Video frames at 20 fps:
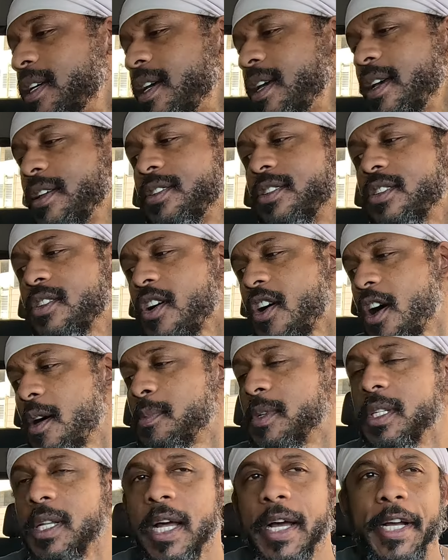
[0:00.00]
It's
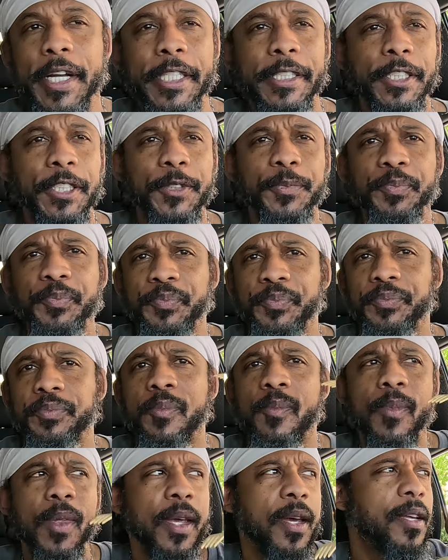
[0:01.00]
caramelized. Mm-hmm.
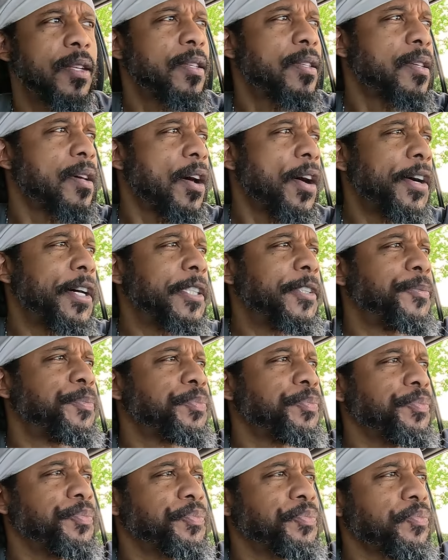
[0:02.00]
It's uh,
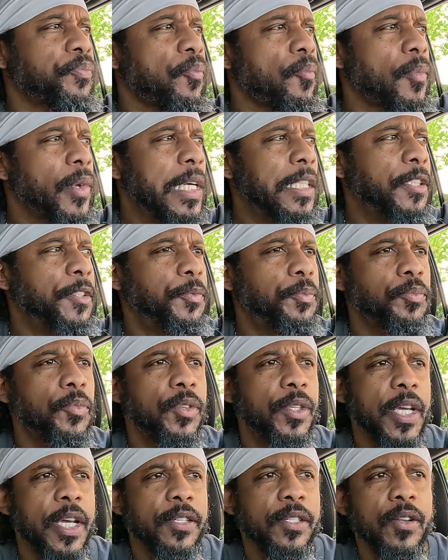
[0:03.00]
you
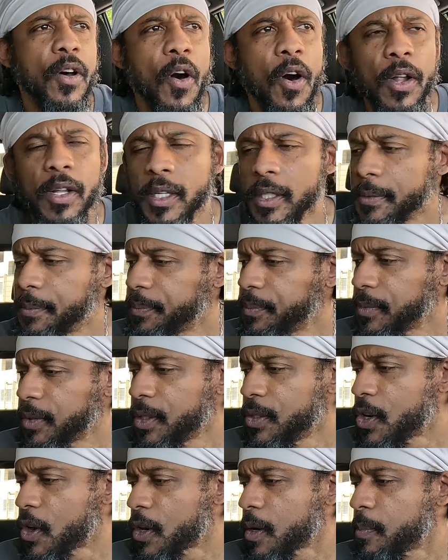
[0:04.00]
taste all of
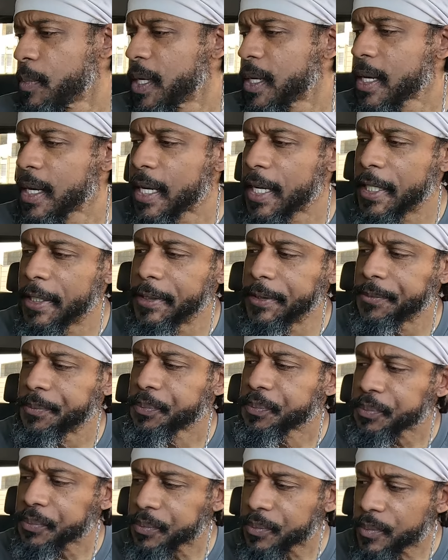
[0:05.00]
you know the
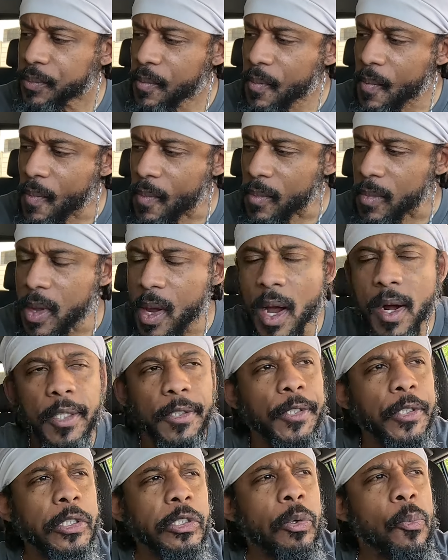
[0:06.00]
pecan.
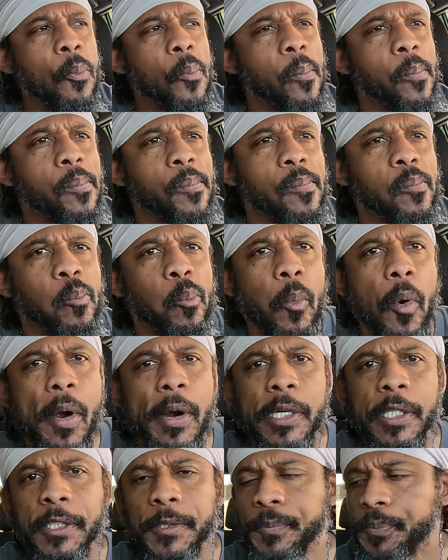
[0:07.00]
Mm-hmm.
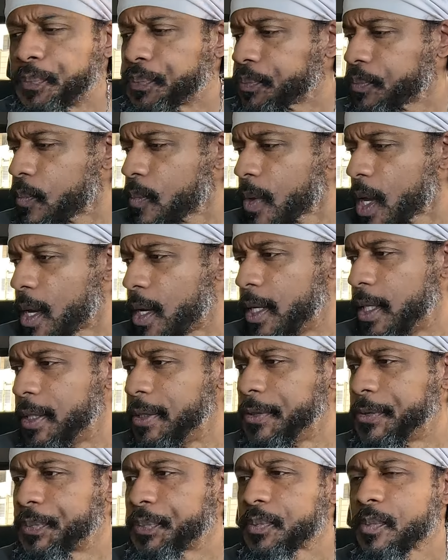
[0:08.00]
Um, Gorgeous.
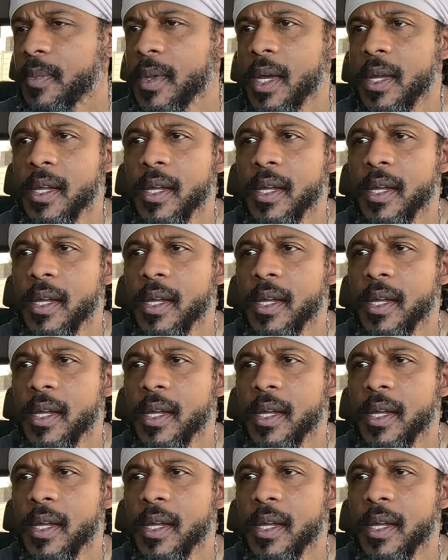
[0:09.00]
Um,